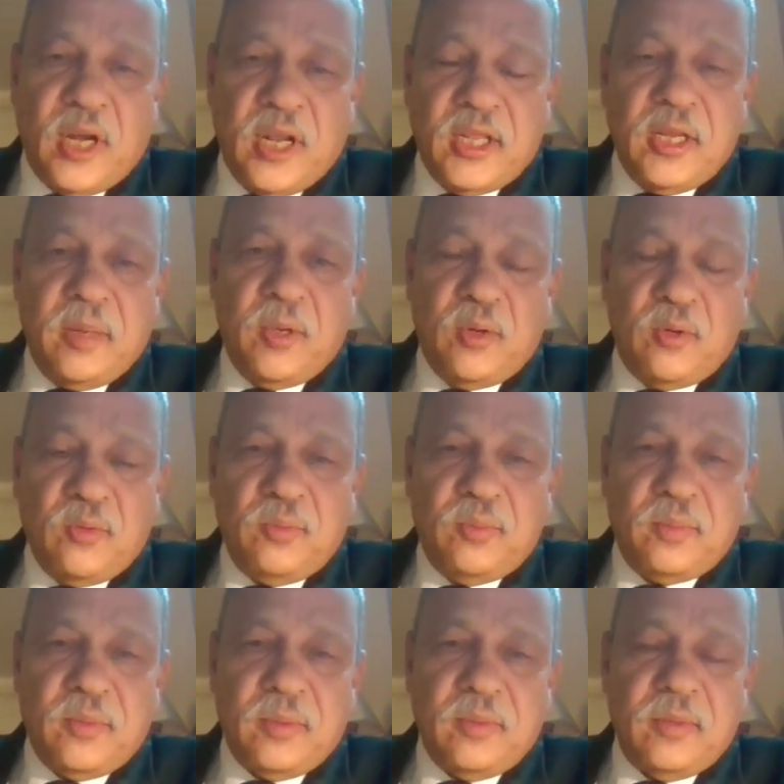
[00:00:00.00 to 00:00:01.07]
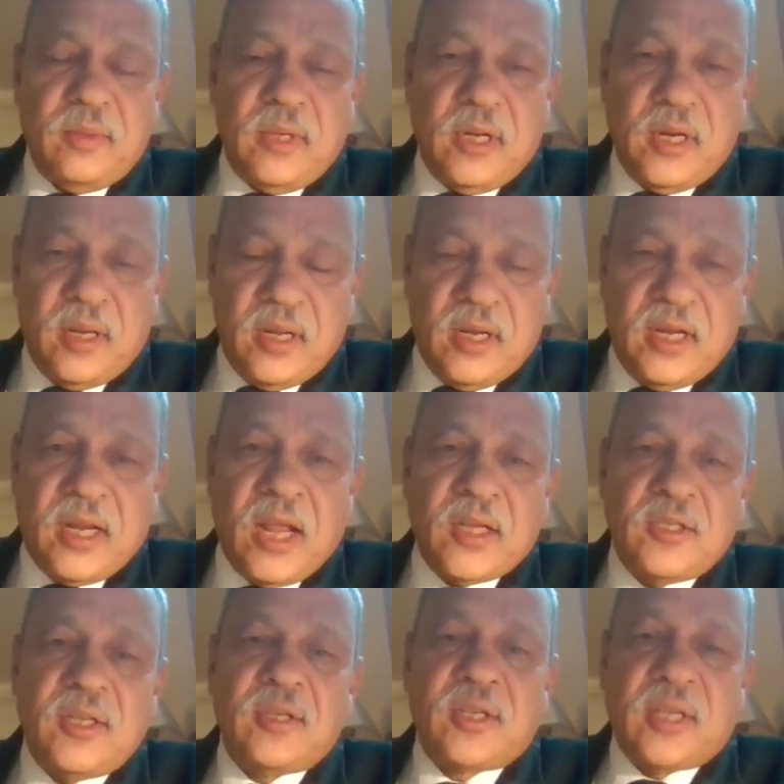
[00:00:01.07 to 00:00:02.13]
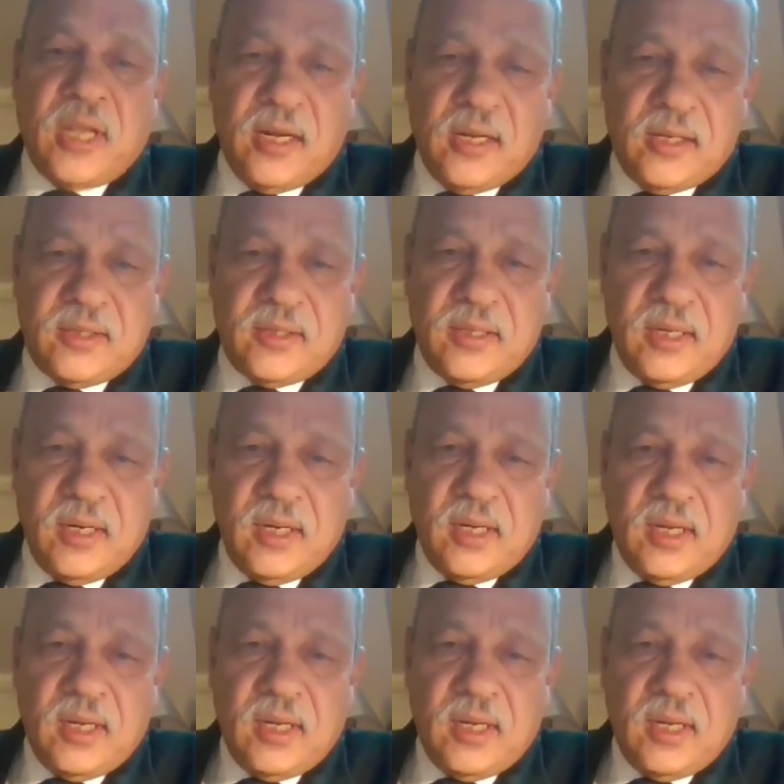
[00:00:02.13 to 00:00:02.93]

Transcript: train them into and enhance their skills.